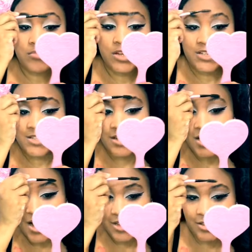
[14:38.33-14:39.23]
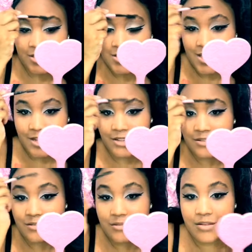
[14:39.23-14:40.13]
because it kind of looks like a
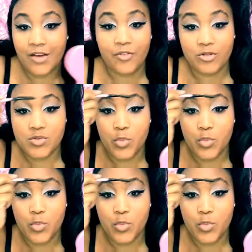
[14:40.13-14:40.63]
devil's